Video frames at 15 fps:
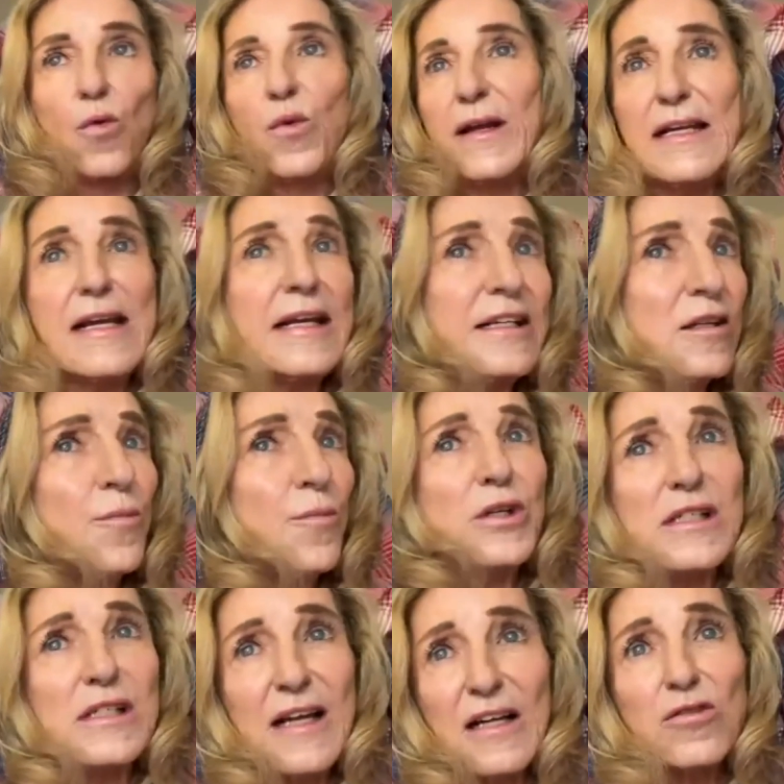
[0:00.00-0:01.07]
We need to
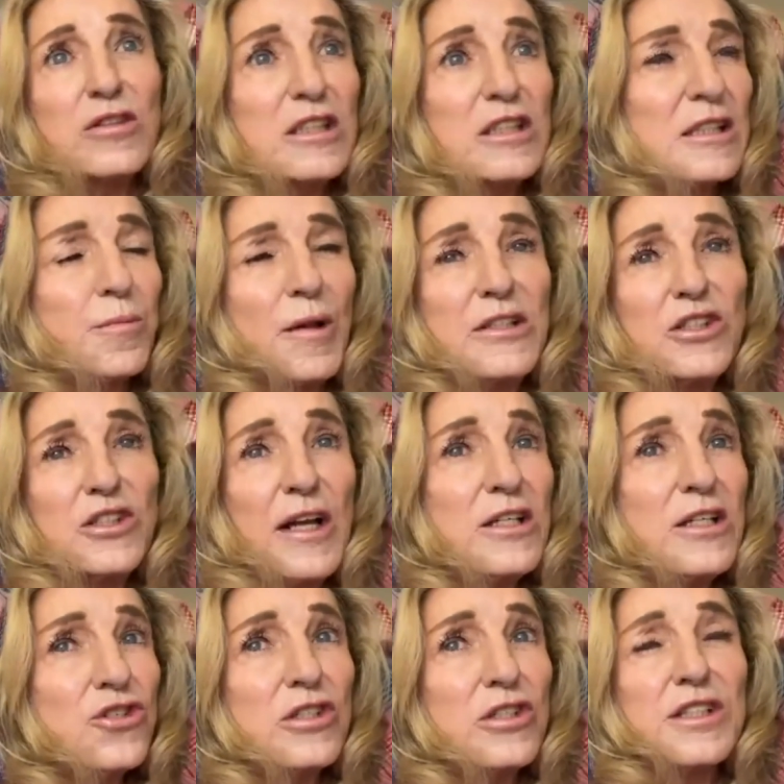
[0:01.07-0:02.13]
protect those displaced
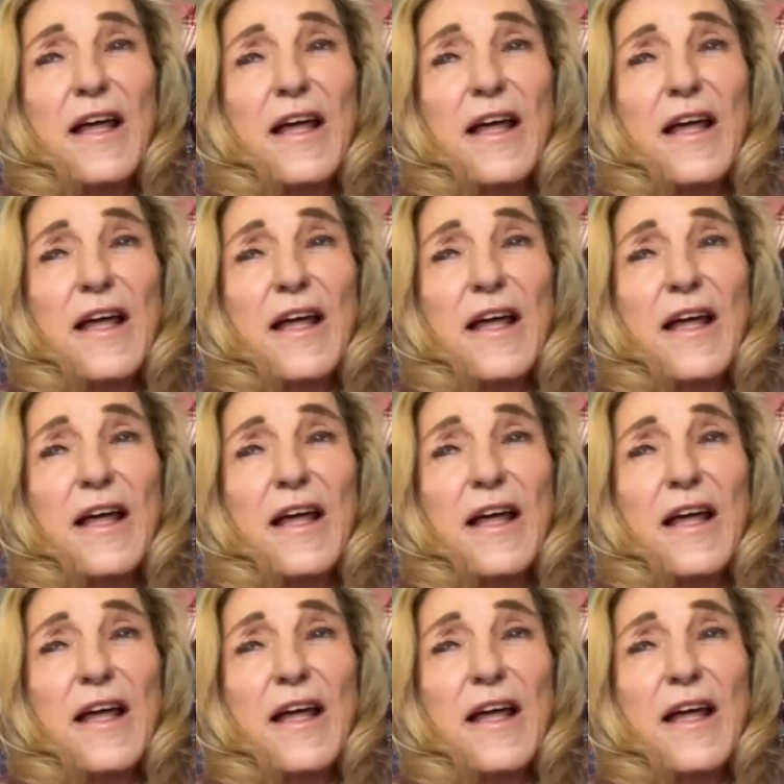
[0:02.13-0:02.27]
Haitians.